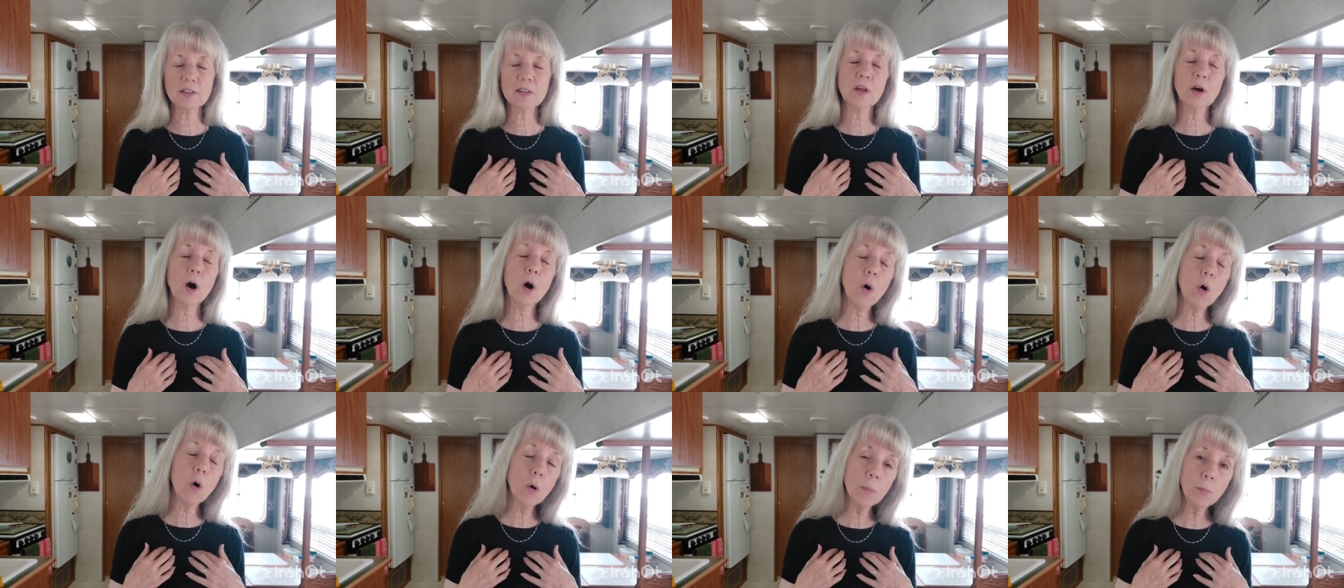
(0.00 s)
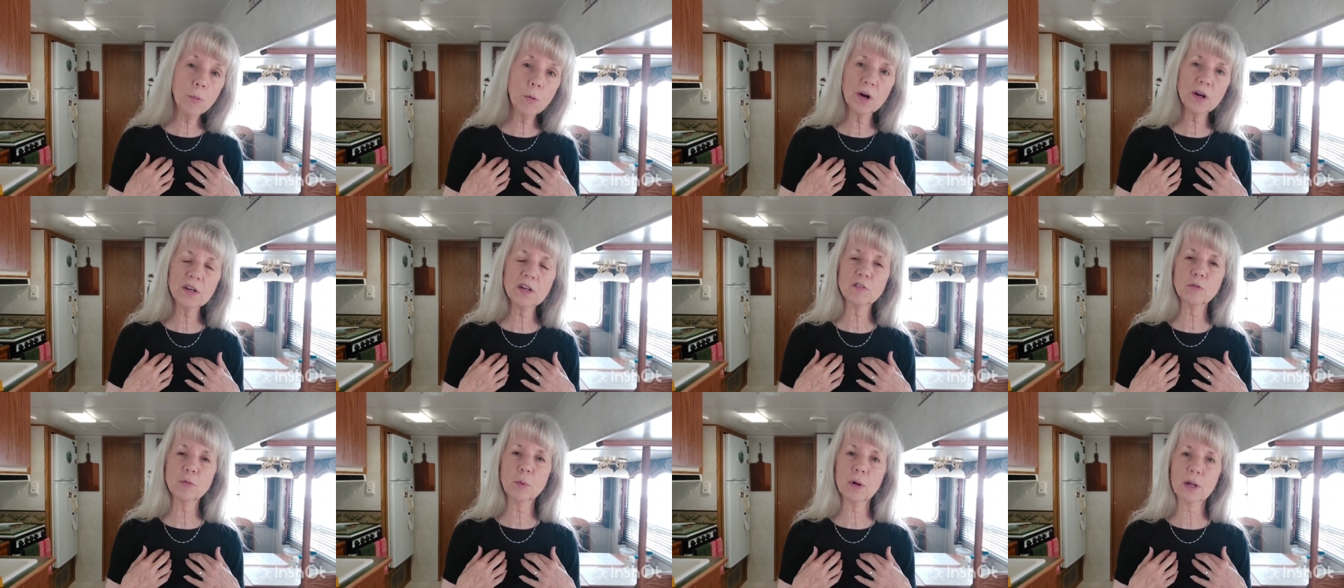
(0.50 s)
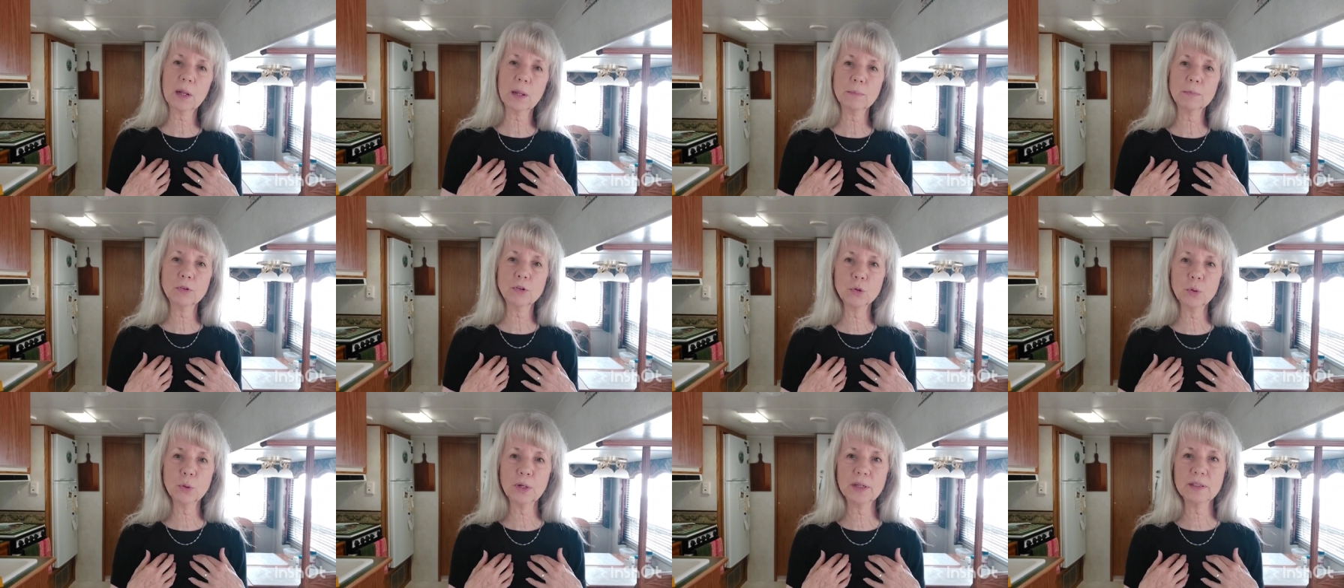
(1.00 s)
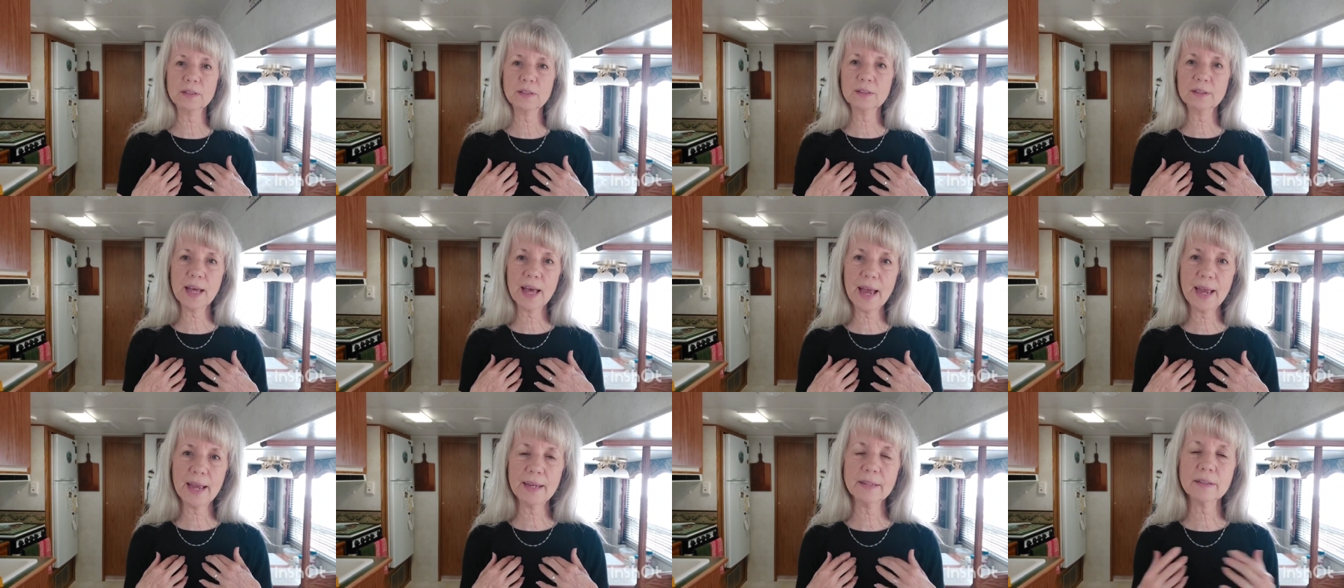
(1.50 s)
And the whole point of what I'm doing
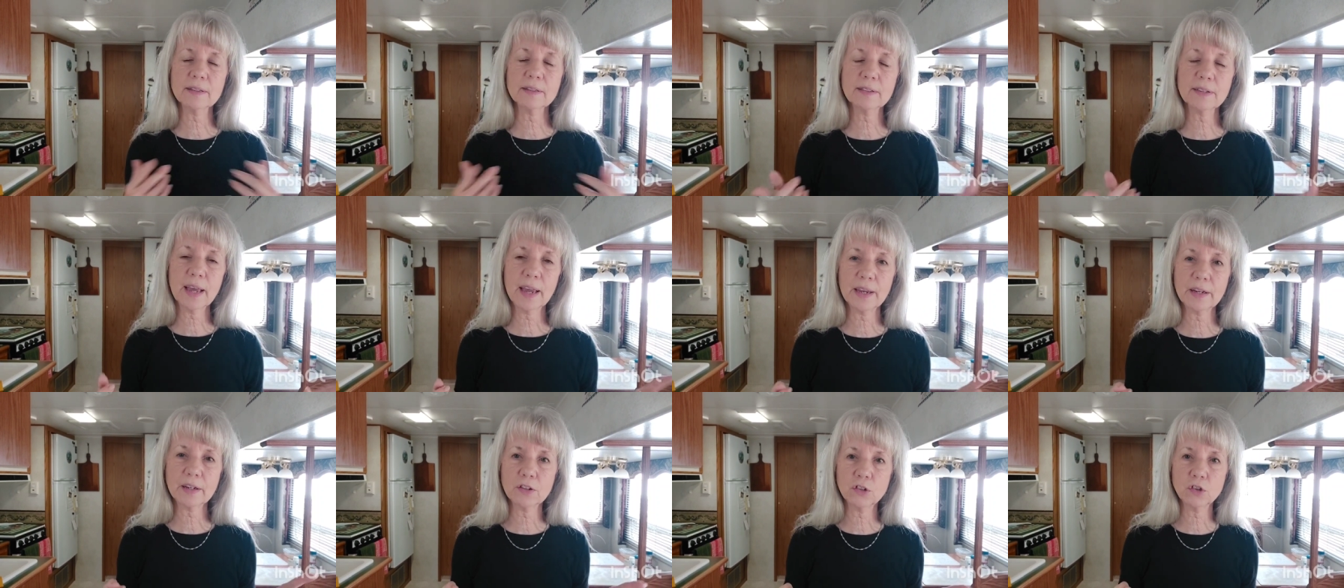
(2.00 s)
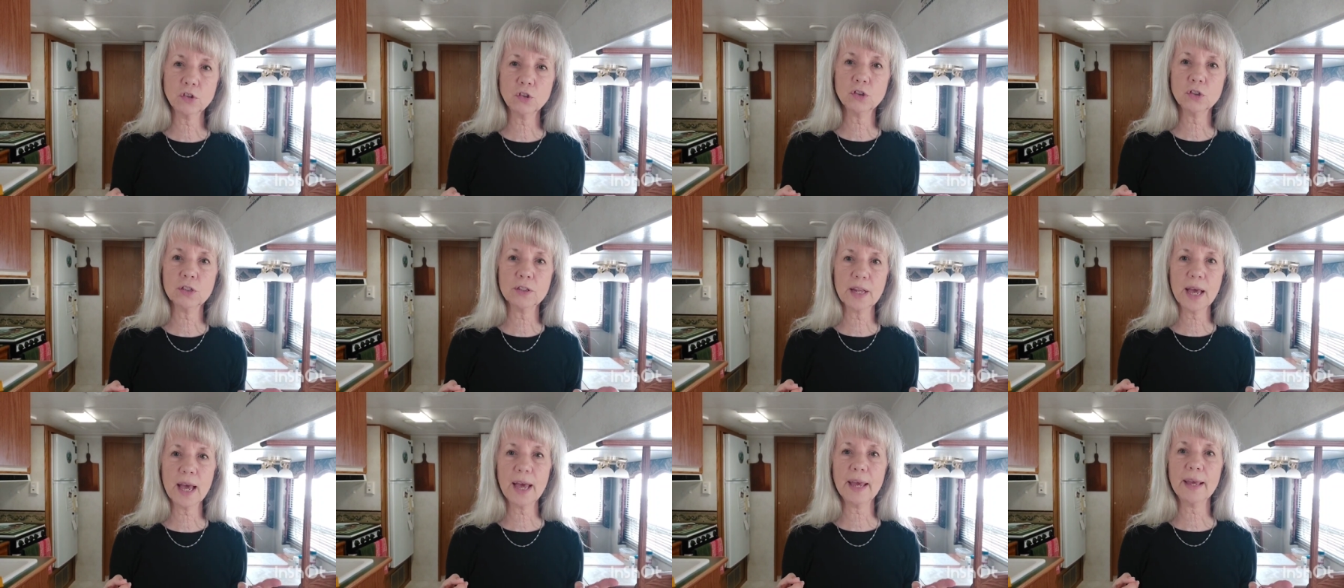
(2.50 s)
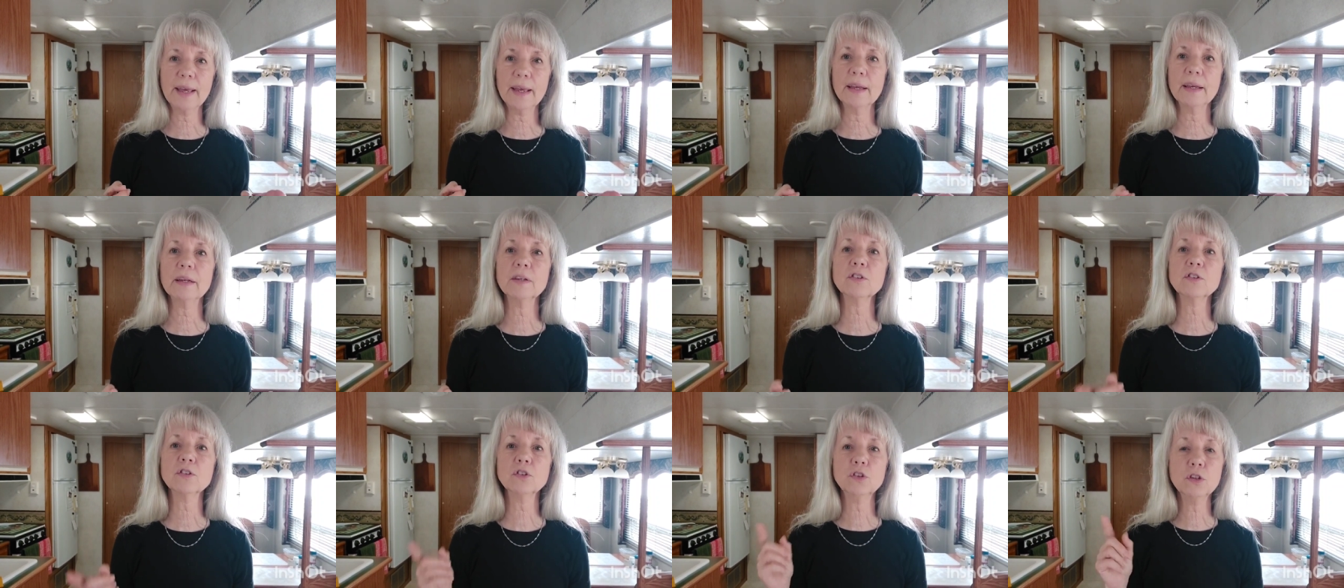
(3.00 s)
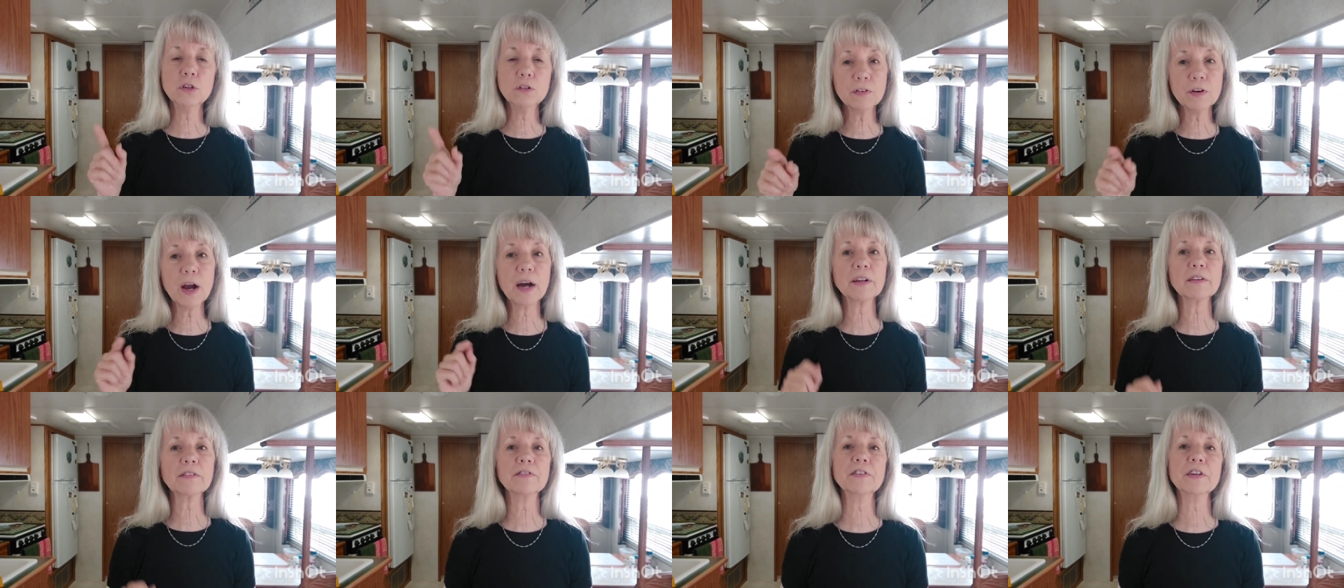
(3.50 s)
today and saying to you today is you've
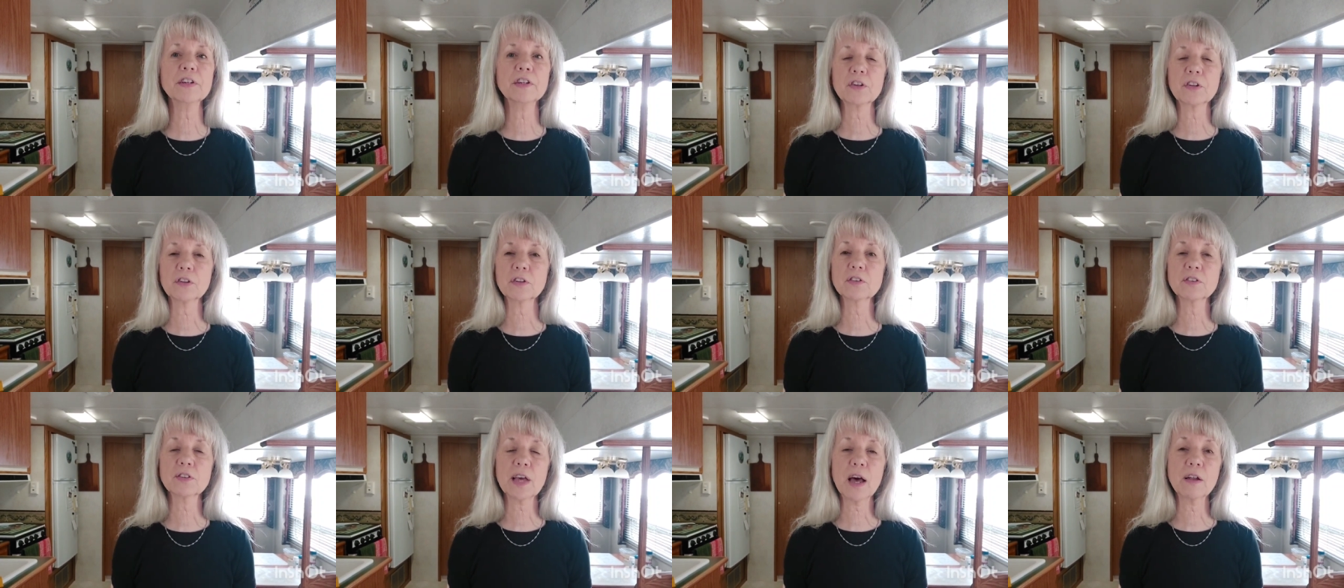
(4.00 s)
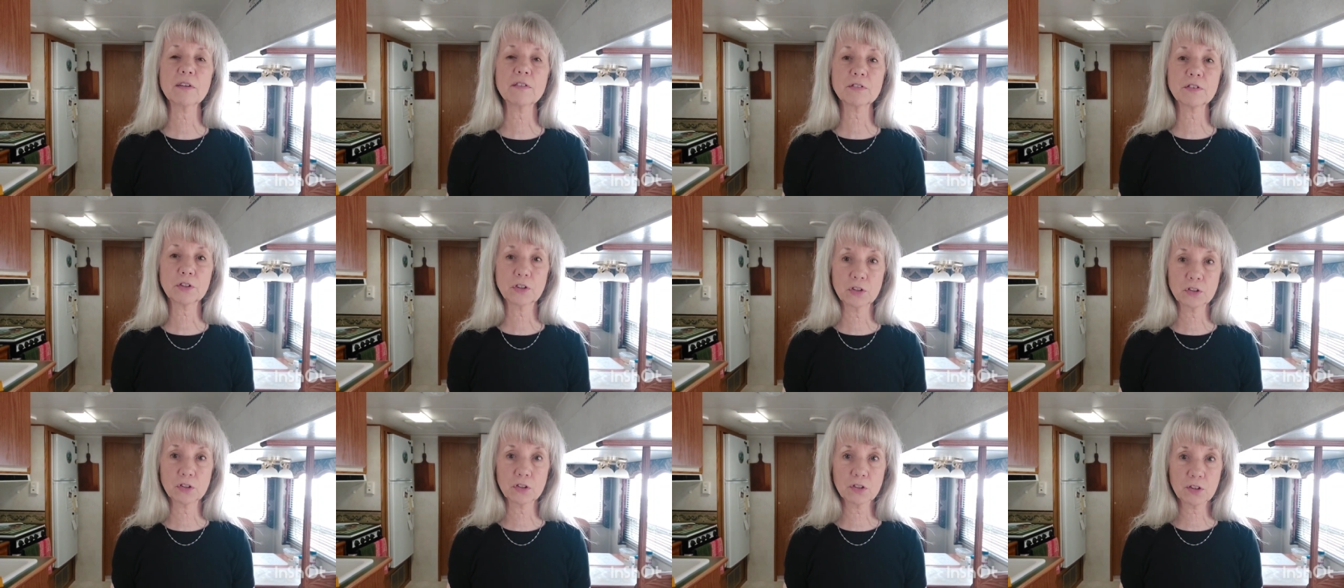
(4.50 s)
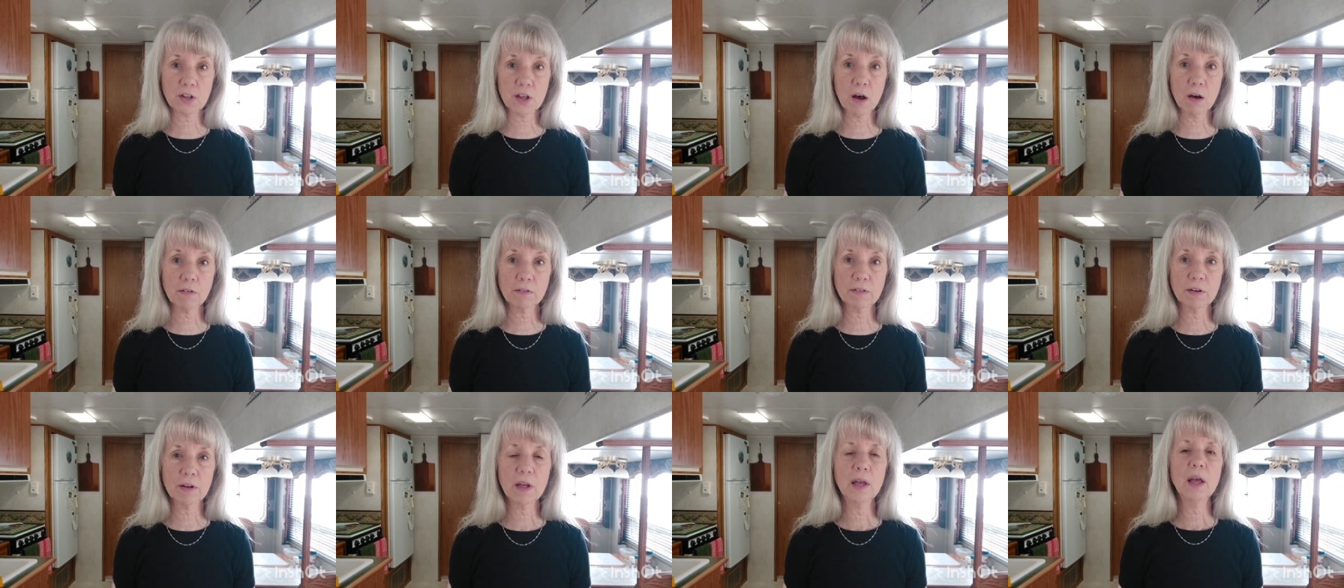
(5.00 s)
got to figure this out for yourself.